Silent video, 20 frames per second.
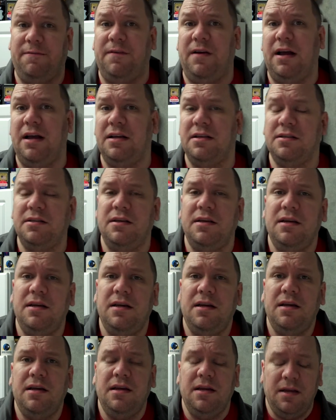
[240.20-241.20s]
files.
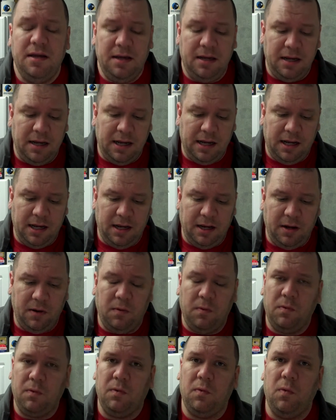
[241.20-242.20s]

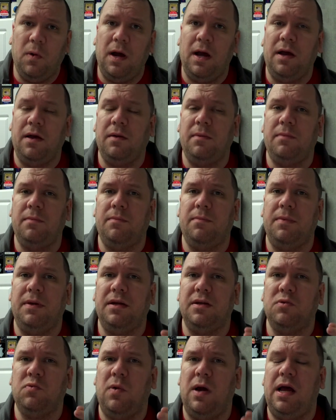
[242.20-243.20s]
While
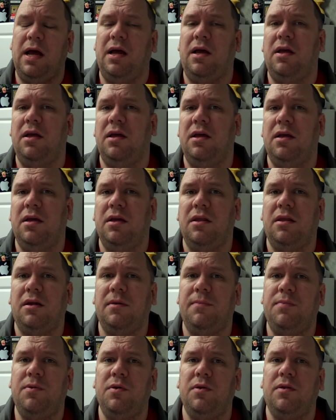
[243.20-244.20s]

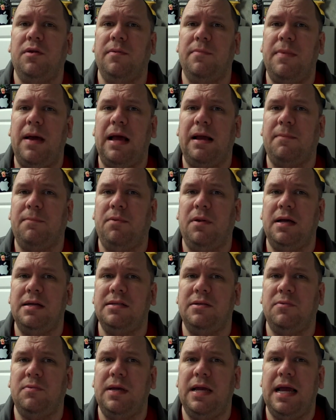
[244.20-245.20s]
the Mac Plus
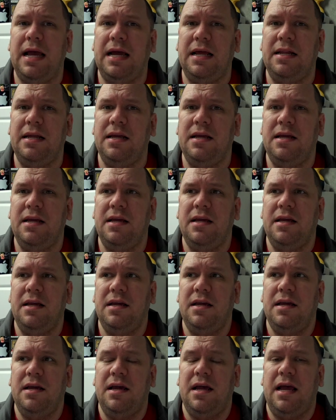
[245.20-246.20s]
that we had
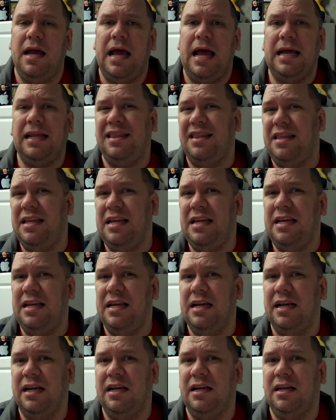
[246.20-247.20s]
at
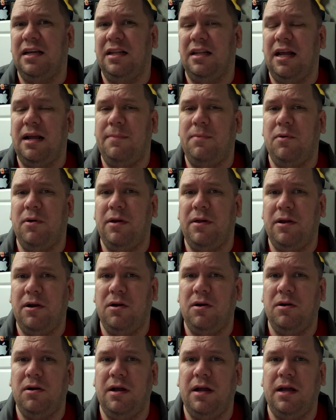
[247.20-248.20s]
the library
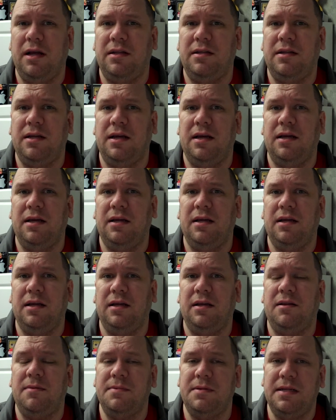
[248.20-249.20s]
there
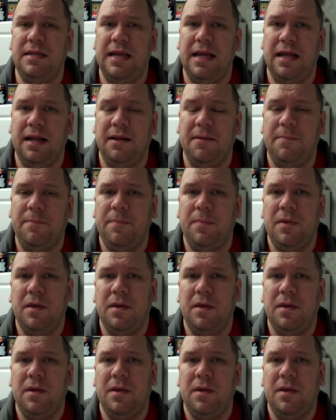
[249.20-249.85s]
in Columbus, Indiana,